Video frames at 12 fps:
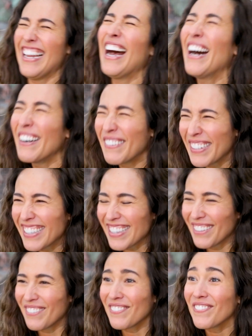know, it's
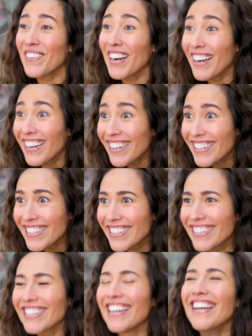the
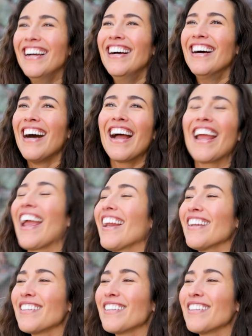worst. I hate